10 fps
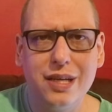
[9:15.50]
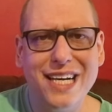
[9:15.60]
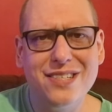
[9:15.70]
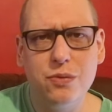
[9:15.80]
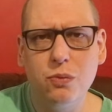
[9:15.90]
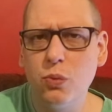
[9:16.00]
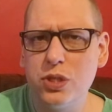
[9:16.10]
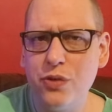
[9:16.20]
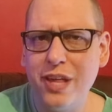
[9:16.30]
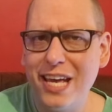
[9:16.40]
Guys,
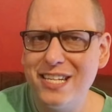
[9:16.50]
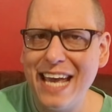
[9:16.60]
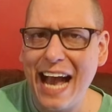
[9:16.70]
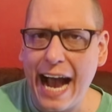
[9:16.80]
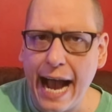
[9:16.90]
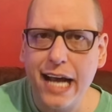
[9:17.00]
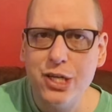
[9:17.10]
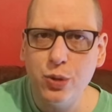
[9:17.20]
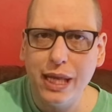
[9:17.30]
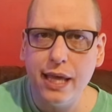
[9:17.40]
what do you think? Is he
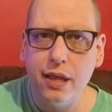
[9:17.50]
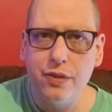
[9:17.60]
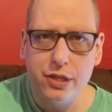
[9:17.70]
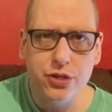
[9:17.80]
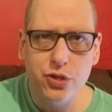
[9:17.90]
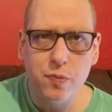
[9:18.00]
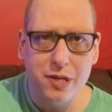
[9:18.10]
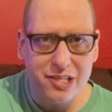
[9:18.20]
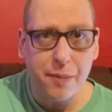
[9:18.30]
actually this stupid?